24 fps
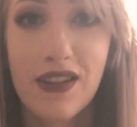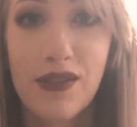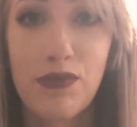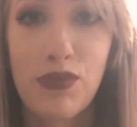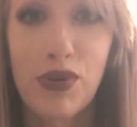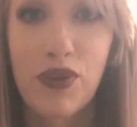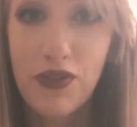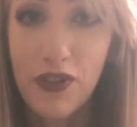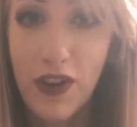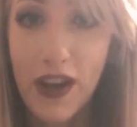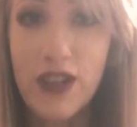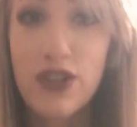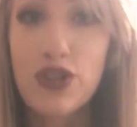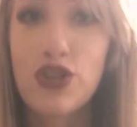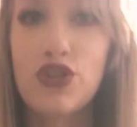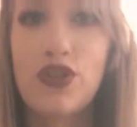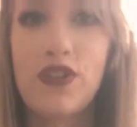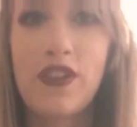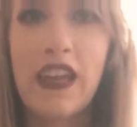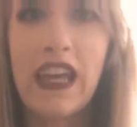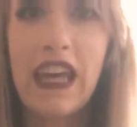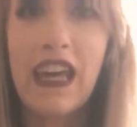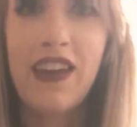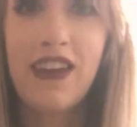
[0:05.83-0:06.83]

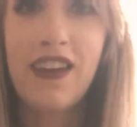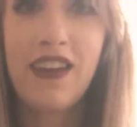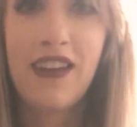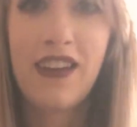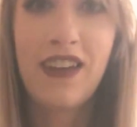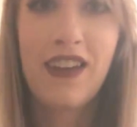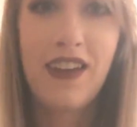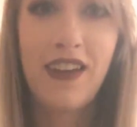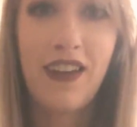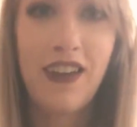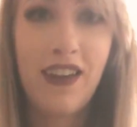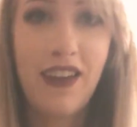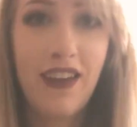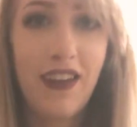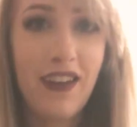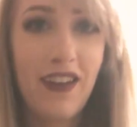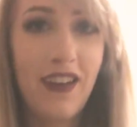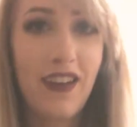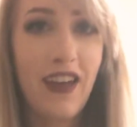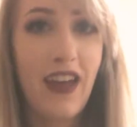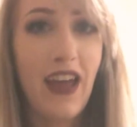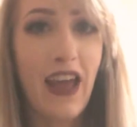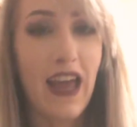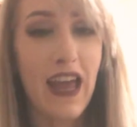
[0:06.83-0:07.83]
professionally,
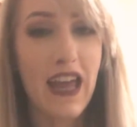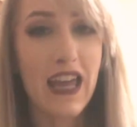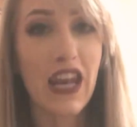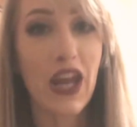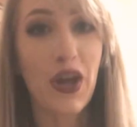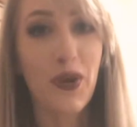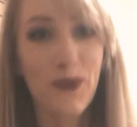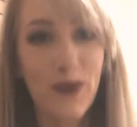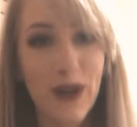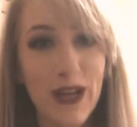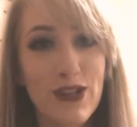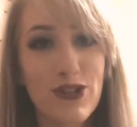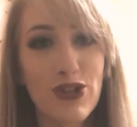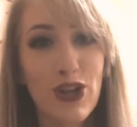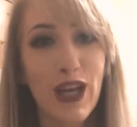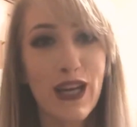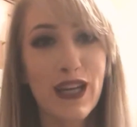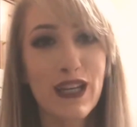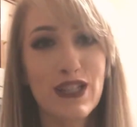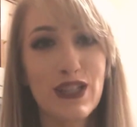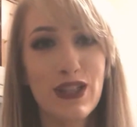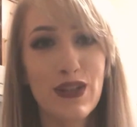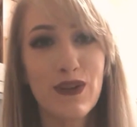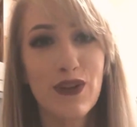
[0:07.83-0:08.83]
and I wish I
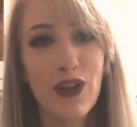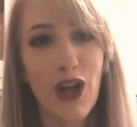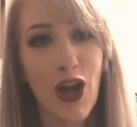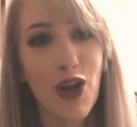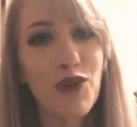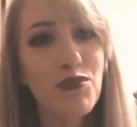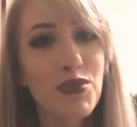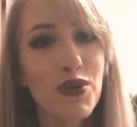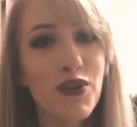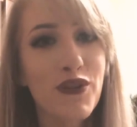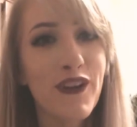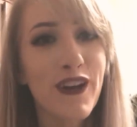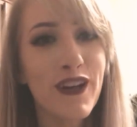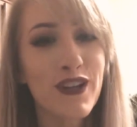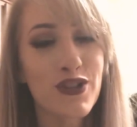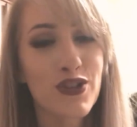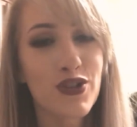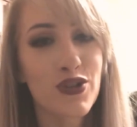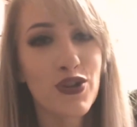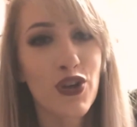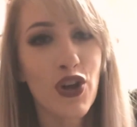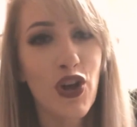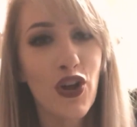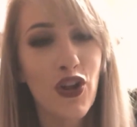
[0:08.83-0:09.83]
could do an
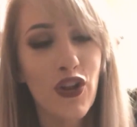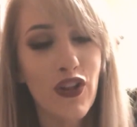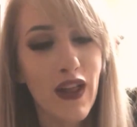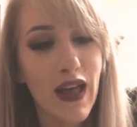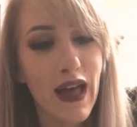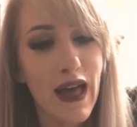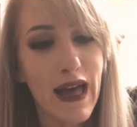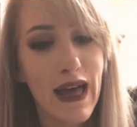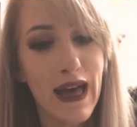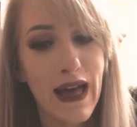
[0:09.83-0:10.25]
unprofessional